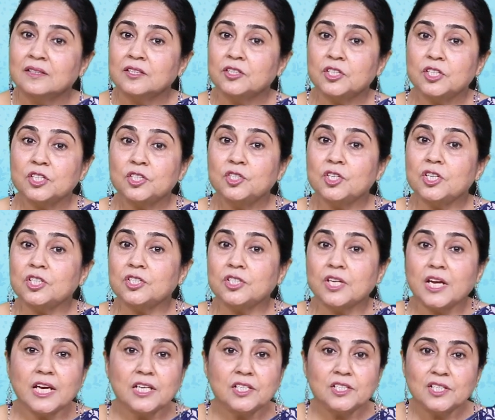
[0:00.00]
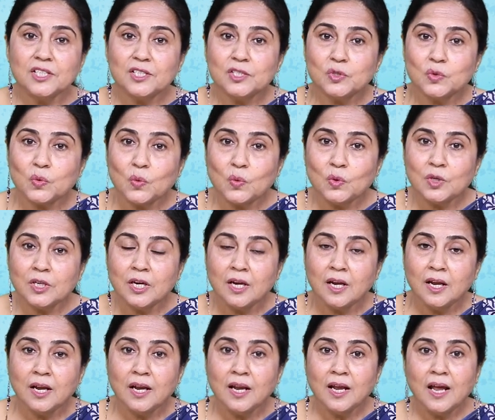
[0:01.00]
She's just 8 years old
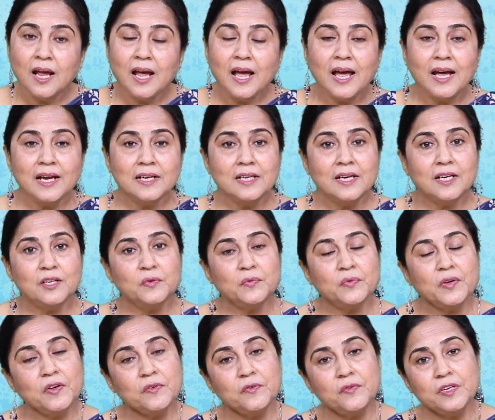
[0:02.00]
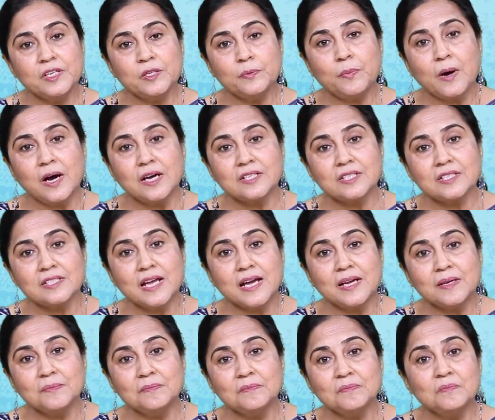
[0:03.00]
and her favorite
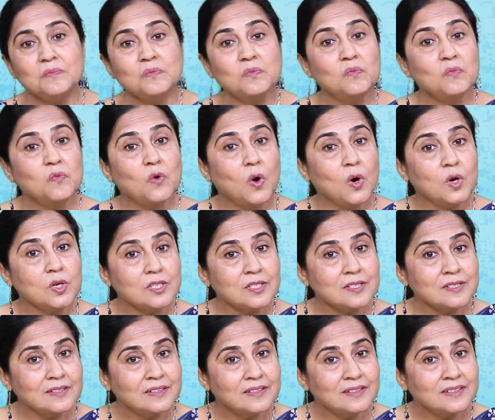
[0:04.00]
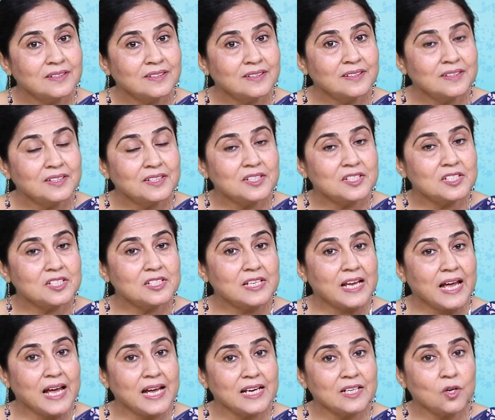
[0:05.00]
pastime was
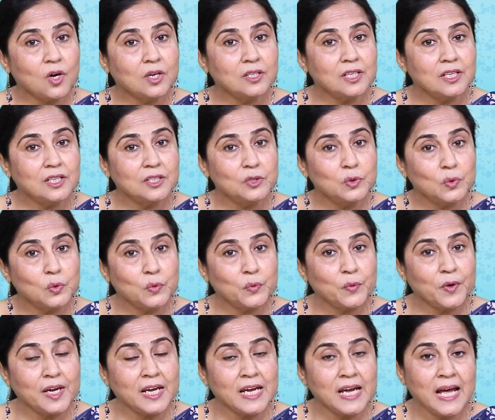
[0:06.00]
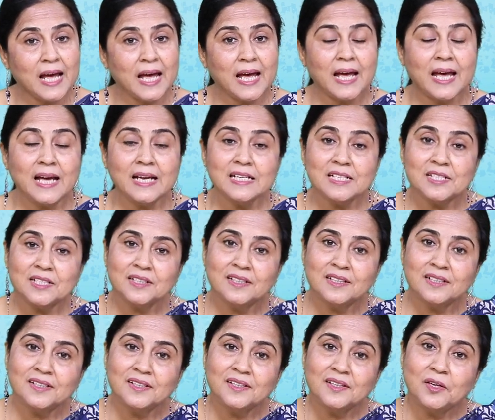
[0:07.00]
stand on her doorway and
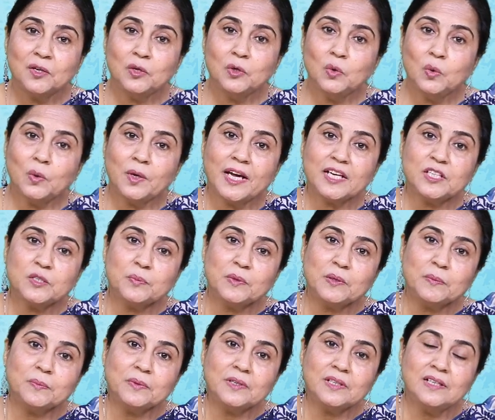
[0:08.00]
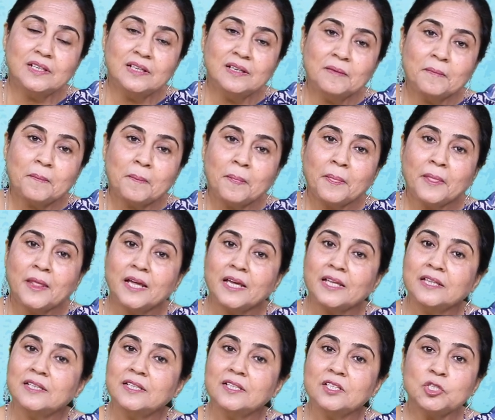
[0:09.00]
look at people
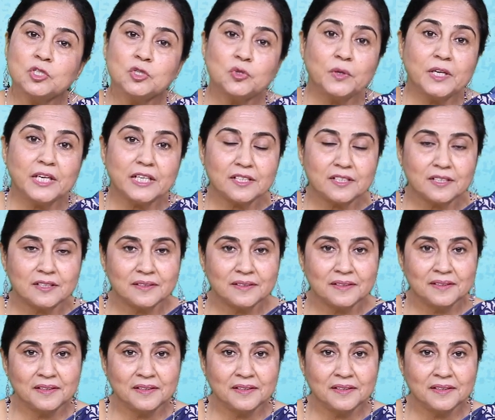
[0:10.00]
in the street.